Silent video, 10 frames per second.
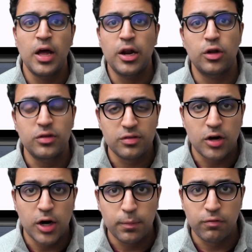Now this
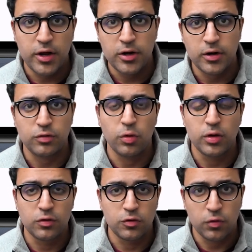cart provider is going
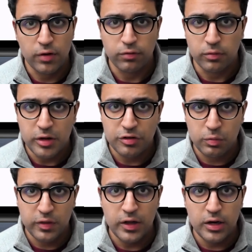to store information
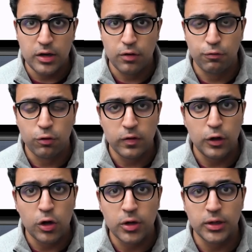within it for the
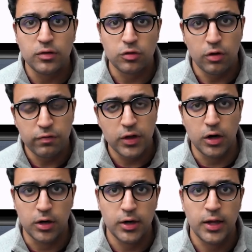contents of the
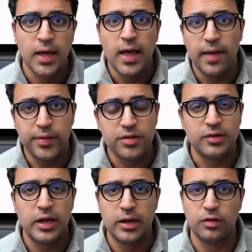cart, and this
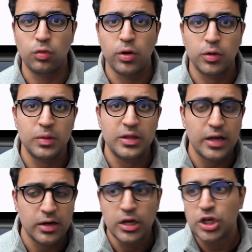state is going to be
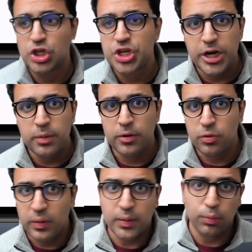then shared
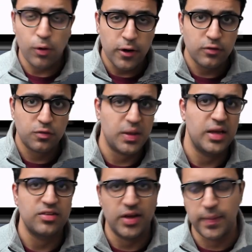between the products
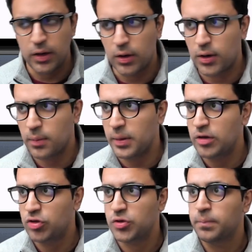page and the cart
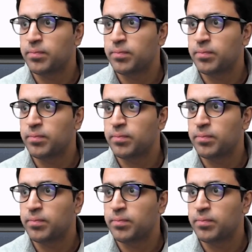page.